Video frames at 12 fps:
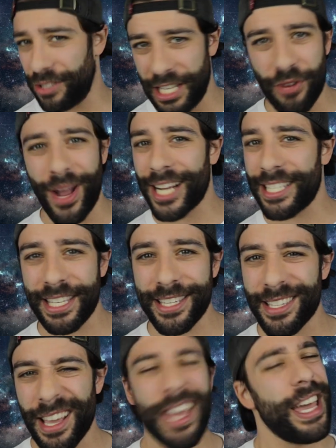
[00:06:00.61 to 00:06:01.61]
or
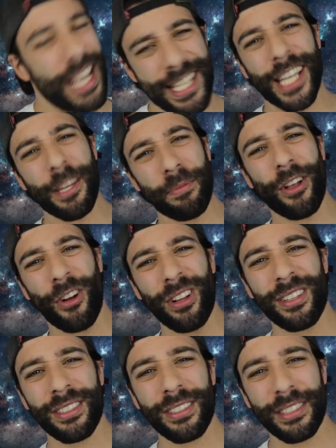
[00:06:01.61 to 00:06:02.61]
T-Rexes. Is that the
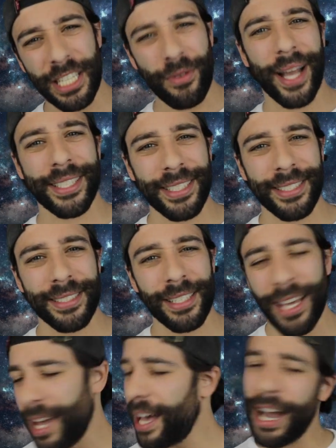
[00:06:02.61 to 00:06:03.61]
plural? T-Rexes?
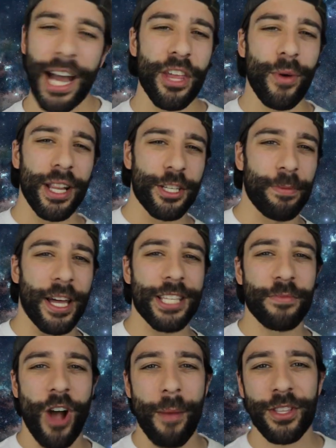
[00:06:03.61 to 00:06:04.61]
Either way, let's plot out
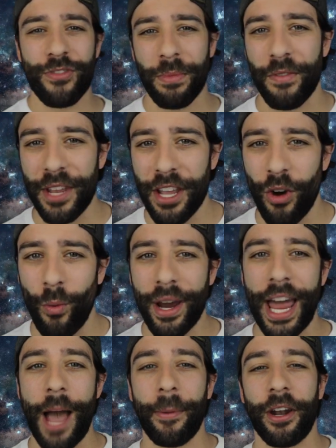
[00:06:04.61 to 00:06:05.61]
some comments from the video. What
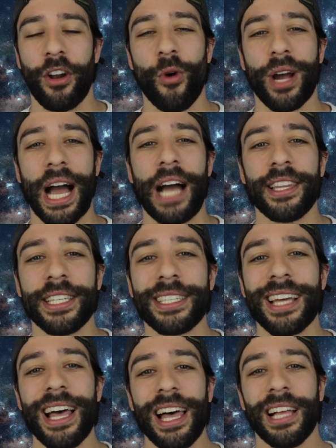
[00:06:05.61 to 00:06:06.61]
happened on Oak
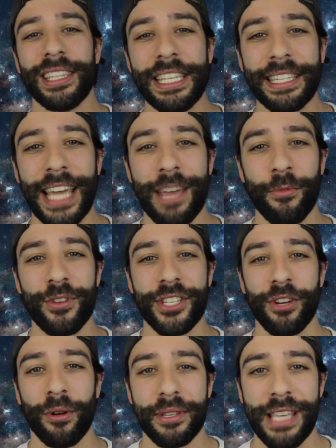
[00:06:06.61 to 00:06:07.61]
Island? Elite Gamer
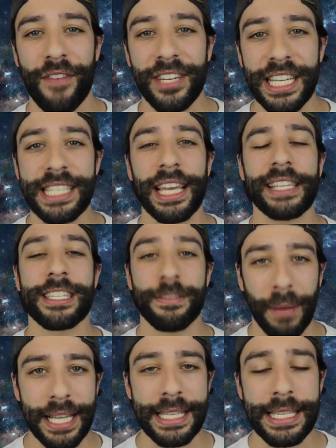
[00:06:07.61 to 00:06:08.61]
070 said
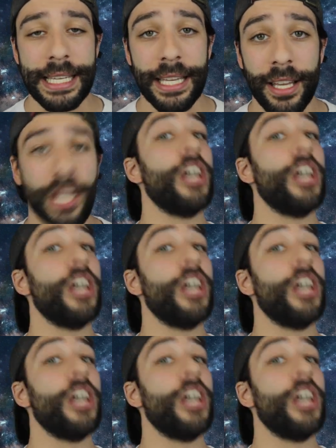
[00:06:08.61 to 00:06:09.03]
spicy.